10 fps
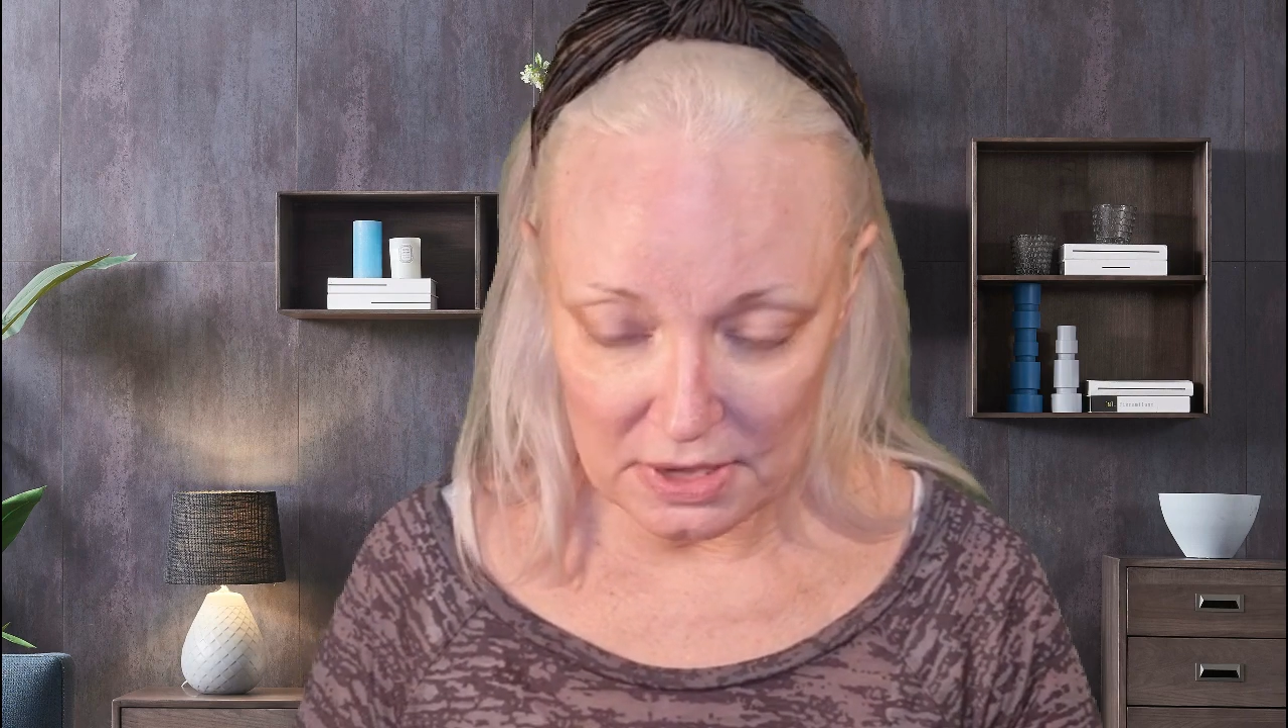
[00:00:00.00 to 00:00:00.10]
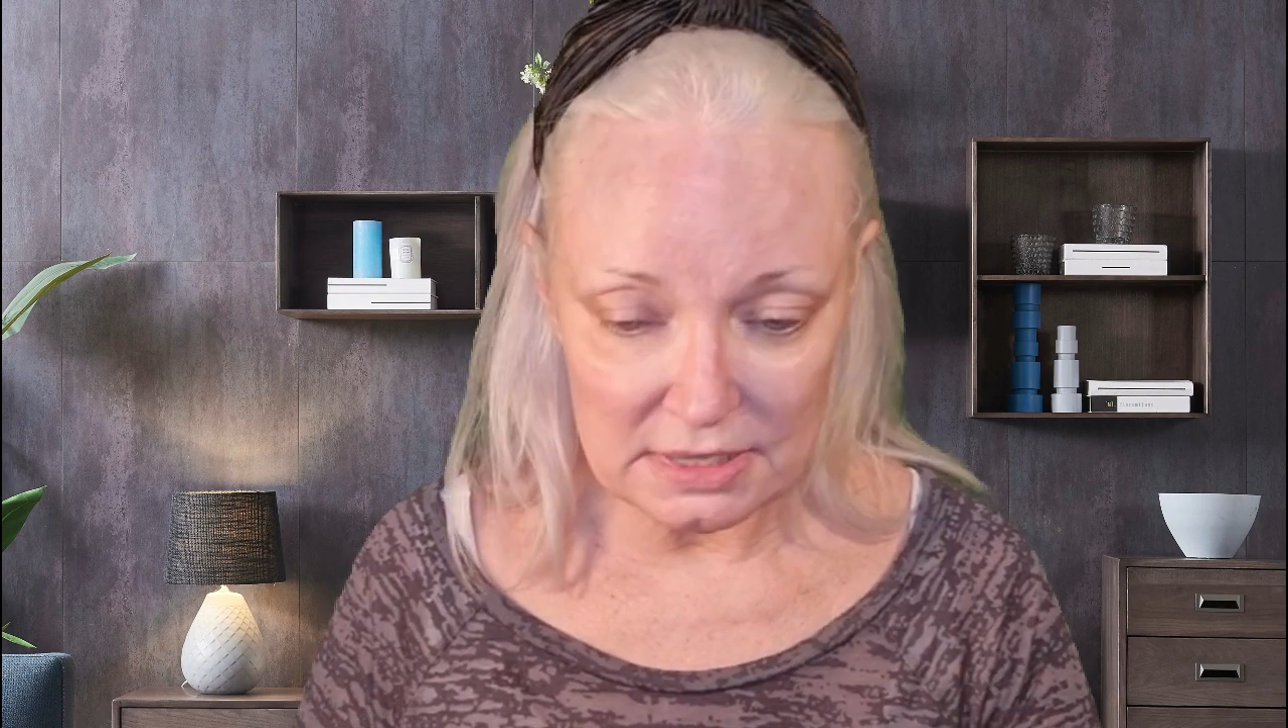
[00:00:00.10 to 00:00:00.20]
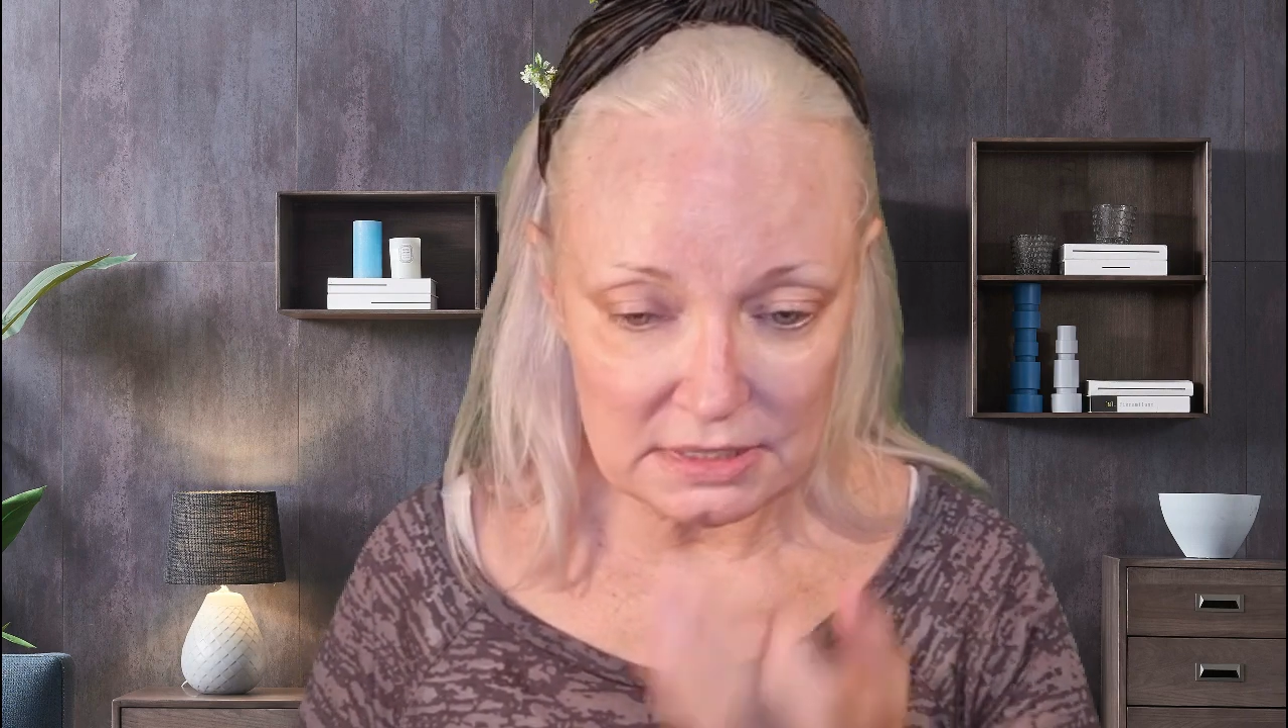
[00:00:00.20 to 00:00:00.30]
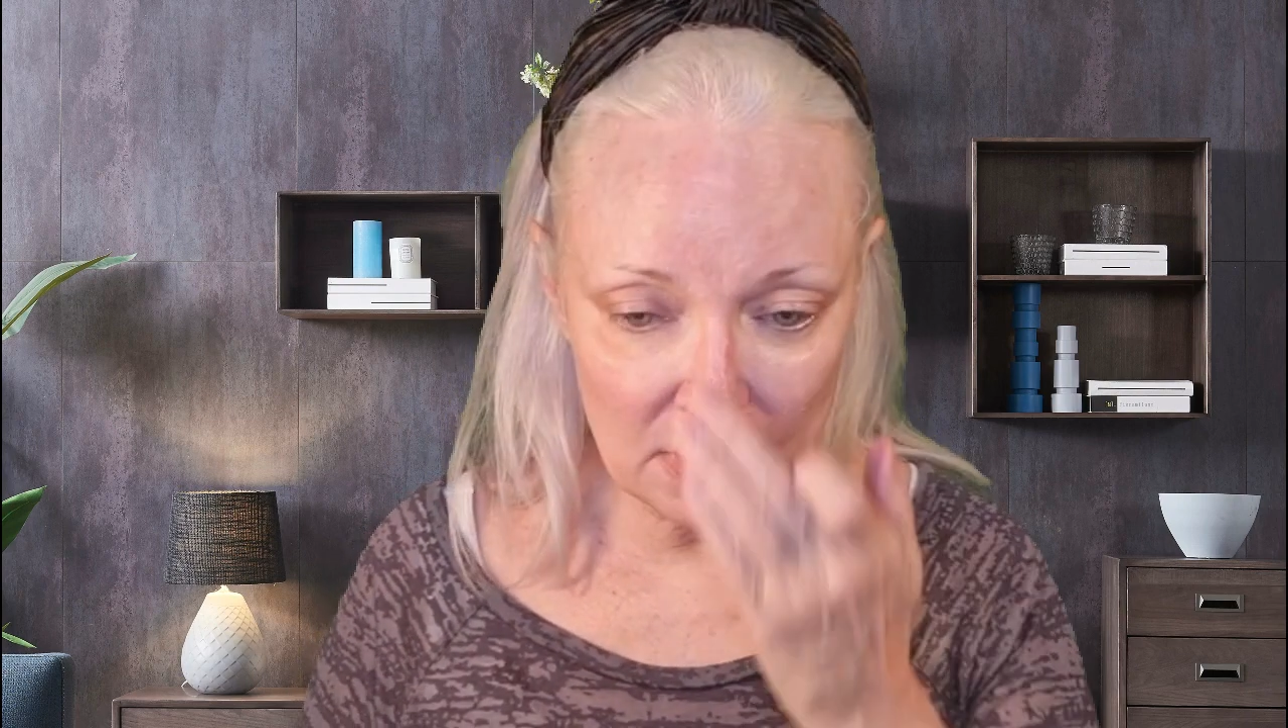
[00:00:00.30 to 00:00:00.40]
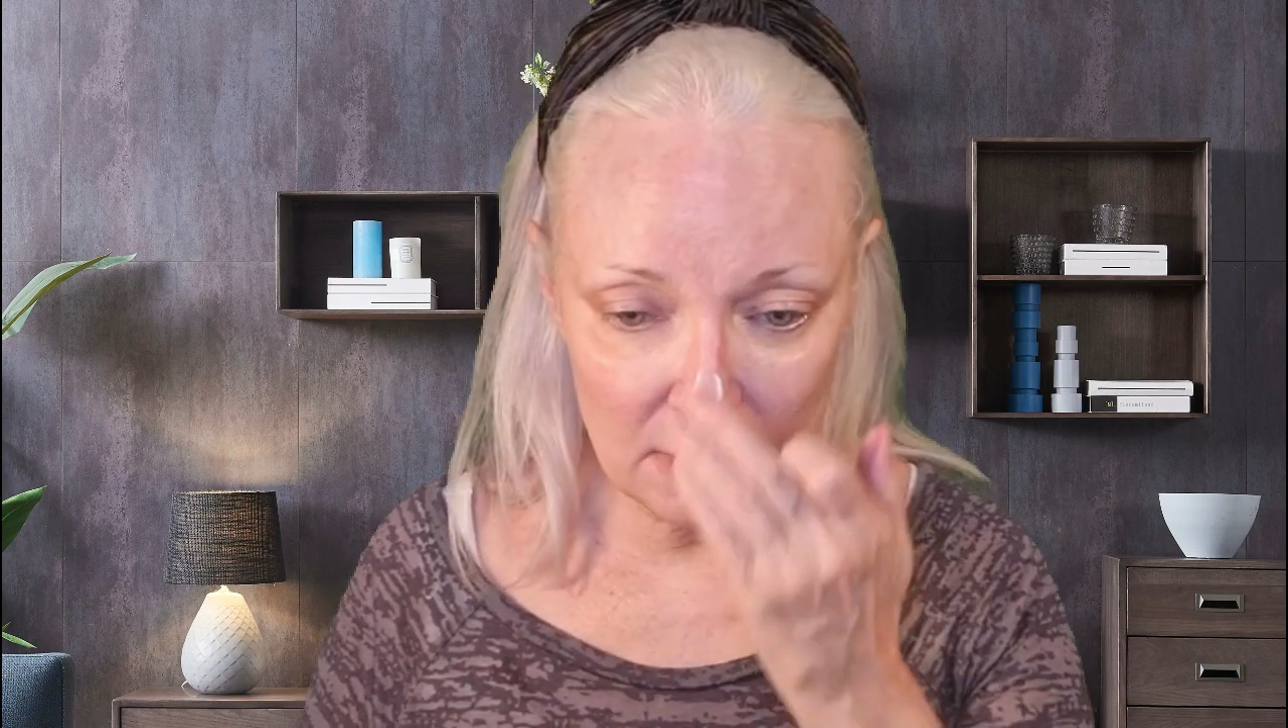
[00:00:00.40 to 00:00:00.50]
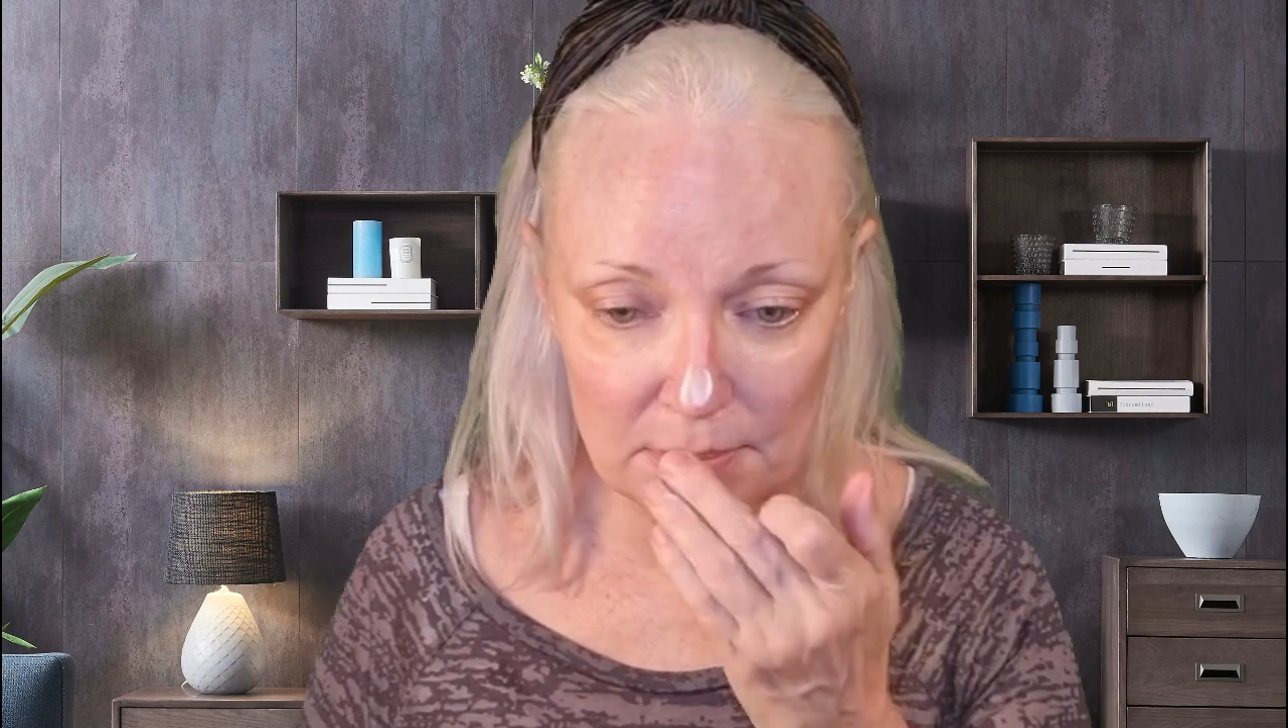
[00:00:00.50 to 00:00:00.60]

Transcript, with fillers: is on